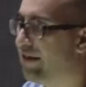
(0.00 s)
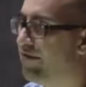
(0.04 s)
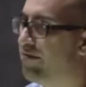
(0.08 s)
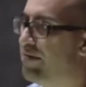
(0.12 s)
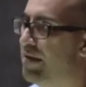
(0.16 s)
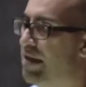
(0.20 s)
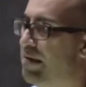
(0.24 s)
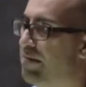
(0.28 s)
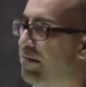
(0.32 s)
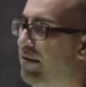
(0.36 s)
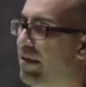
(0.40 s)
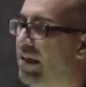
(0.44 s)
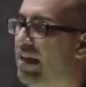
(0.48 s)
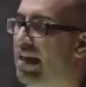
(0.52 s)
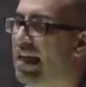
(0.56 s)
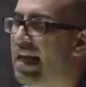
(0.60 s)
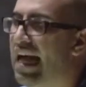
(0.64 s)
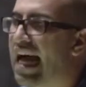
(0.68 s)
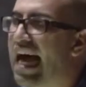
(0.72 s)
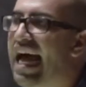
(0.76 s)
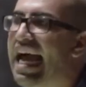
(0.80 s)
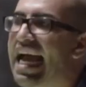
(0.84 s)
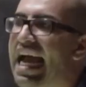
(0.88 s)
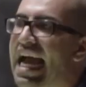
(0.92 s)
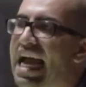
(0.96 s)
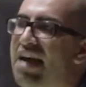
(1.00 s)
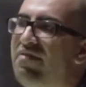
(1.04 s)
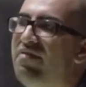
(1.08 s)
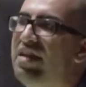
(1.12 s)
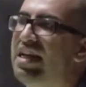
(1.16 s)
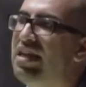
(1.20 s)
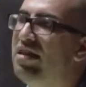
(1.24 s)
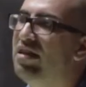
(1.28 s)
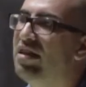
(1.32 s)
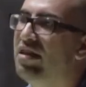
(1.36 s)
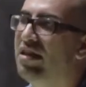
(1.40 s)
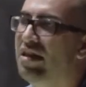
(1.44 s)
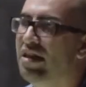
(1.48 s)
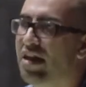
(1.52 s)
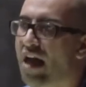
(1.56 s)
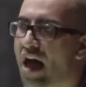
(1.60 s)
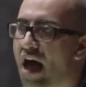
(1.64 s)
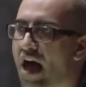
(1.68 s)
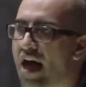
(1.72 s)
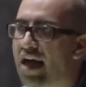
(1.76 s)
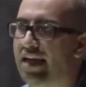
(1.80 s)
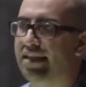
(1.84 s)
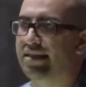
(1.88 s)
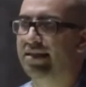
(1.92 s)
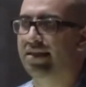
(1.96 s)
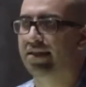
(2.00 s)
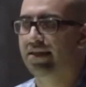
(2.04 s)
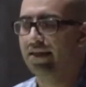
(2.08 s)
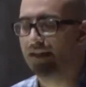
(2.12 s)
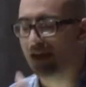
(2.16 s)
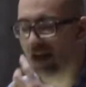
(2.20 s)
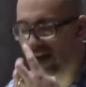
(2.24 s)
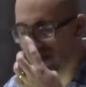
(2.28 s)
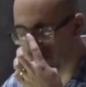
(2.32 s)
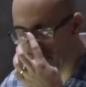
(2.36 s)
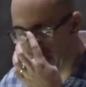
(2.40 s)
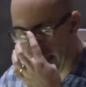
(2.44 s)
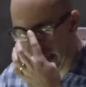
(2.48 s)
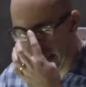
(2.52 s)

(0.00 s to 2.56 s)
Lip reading: of people. I have a lot of